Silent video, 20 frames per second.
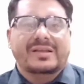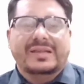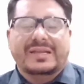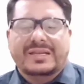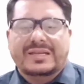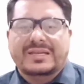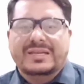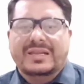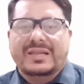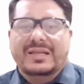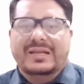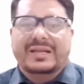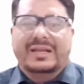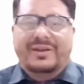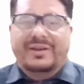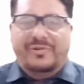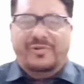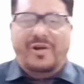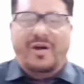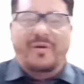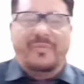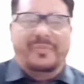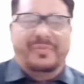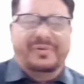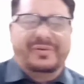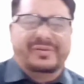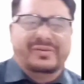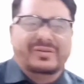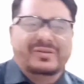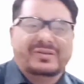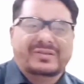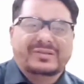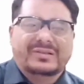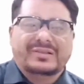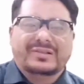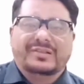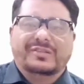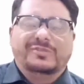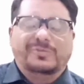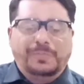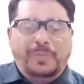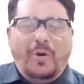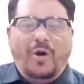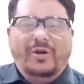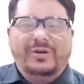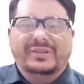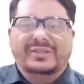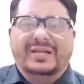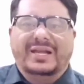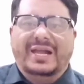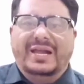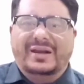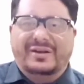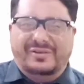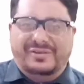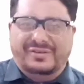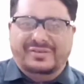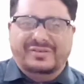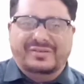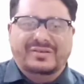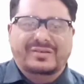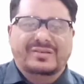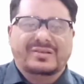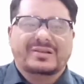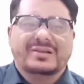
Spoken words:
in grammar. Spot the error.